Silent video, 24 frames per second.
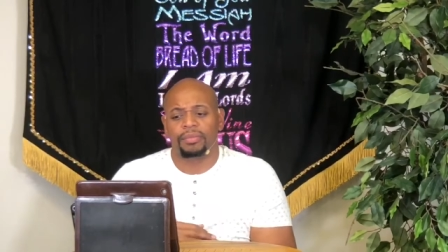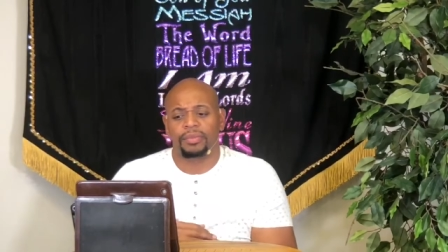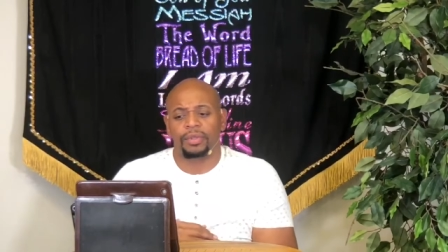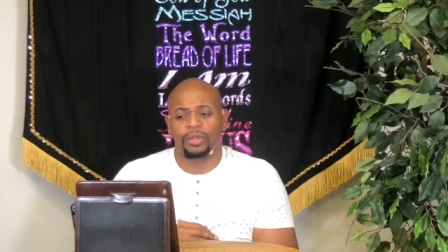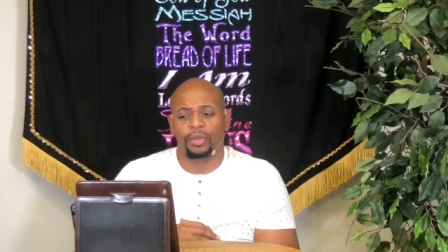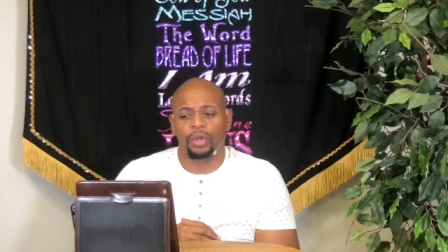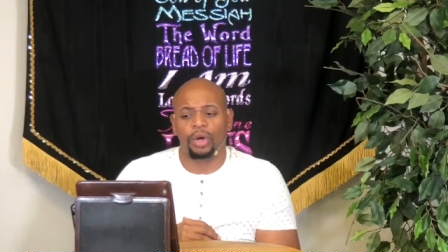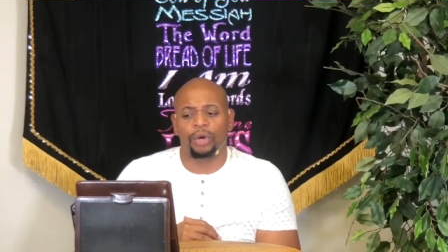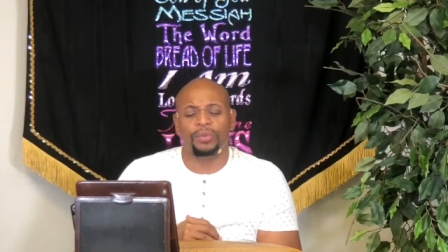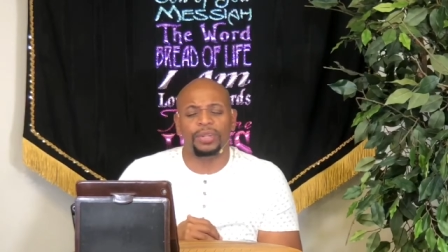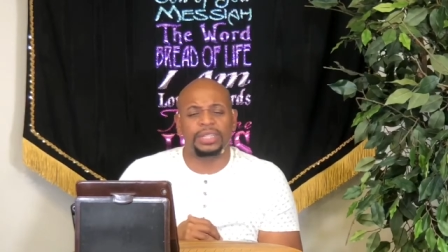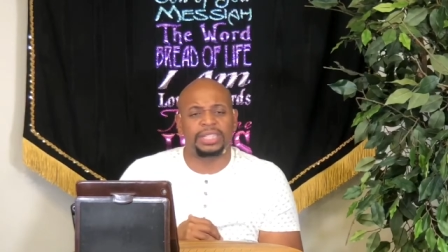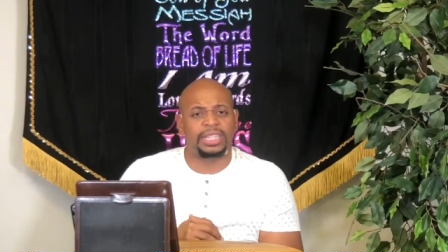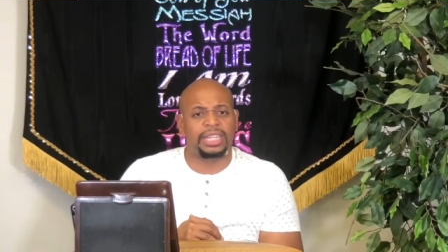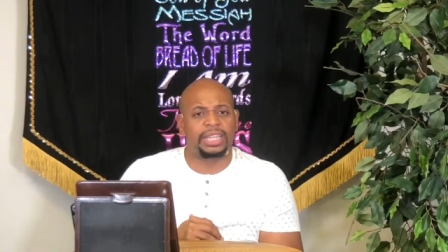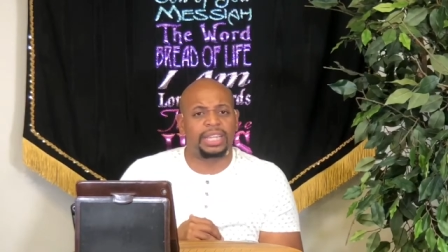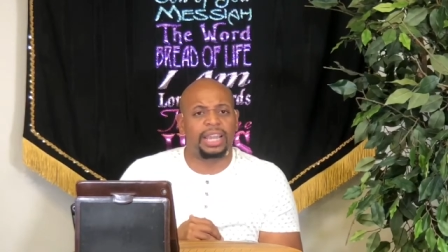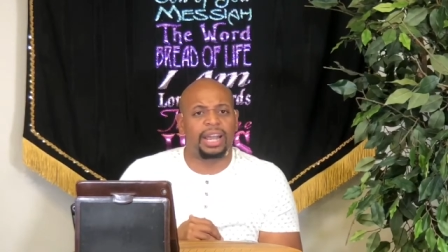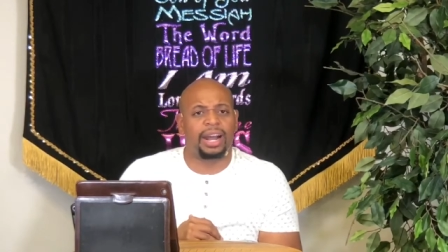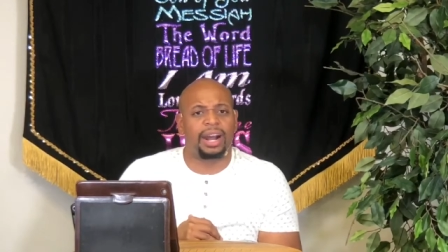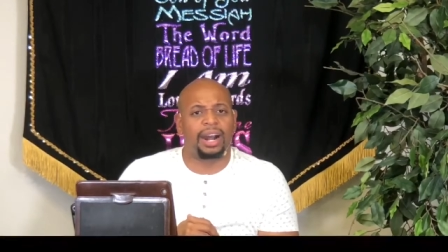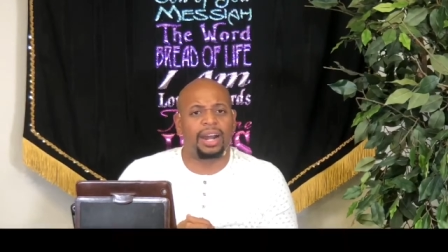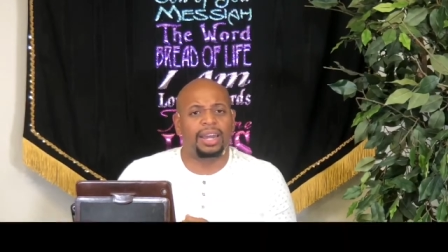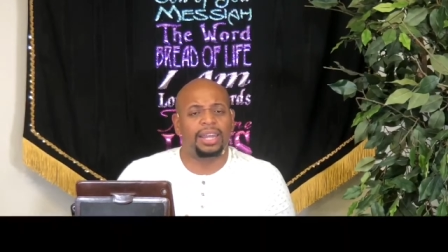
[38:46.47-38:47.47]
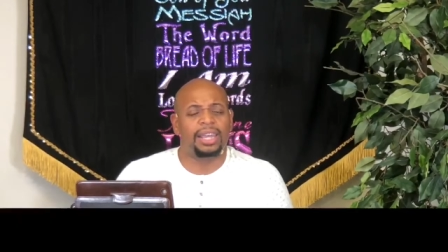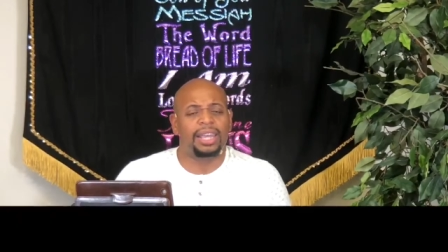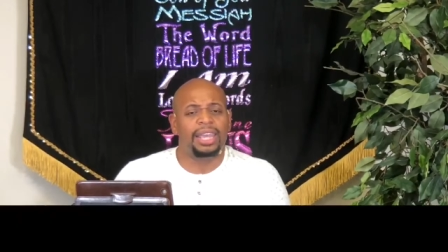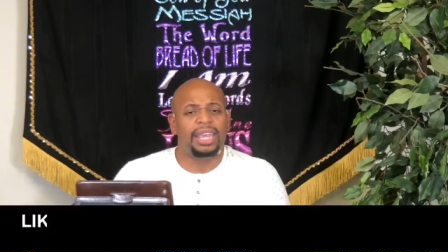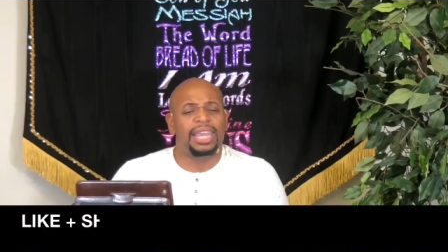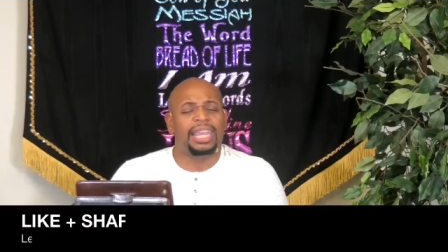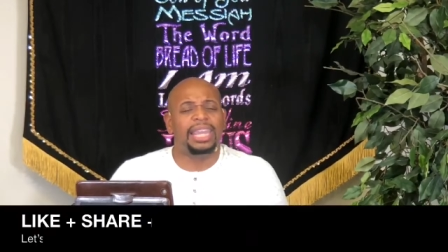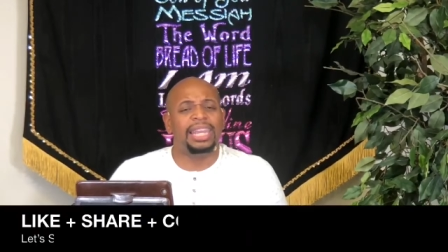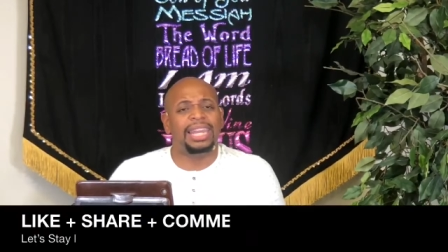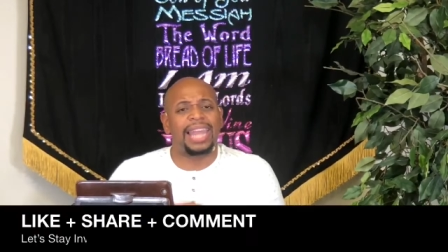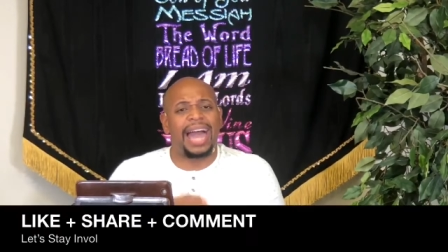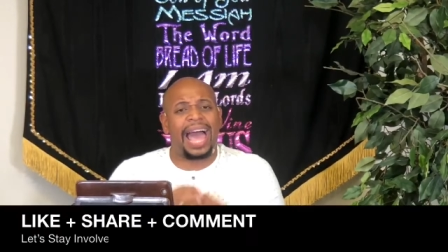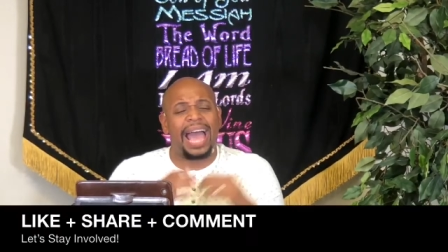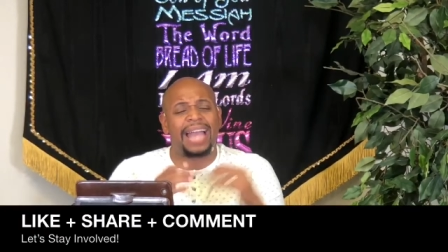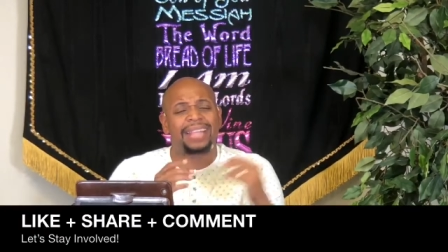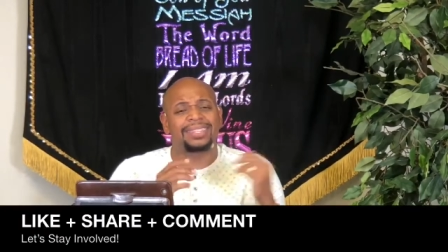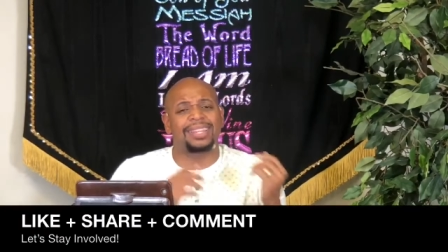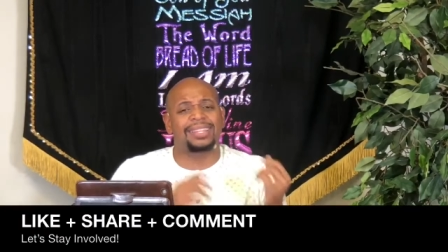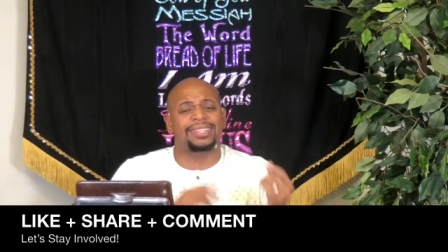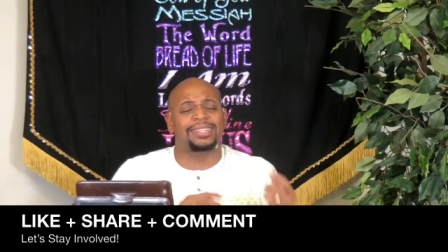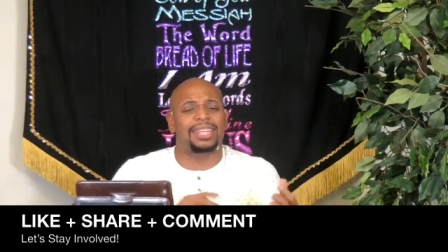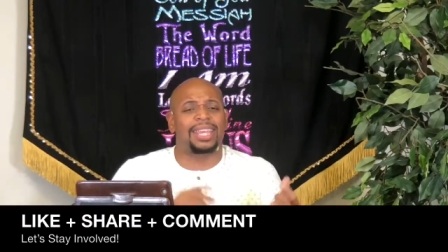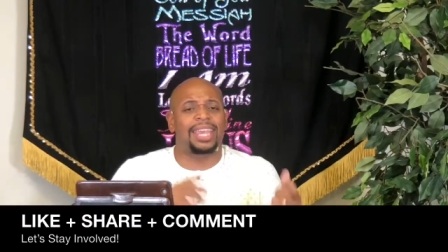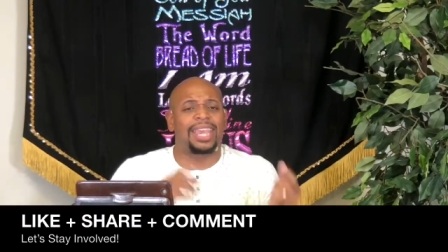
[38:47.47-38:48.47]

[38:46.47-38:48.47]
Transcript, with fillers: Glory to God. Elijah's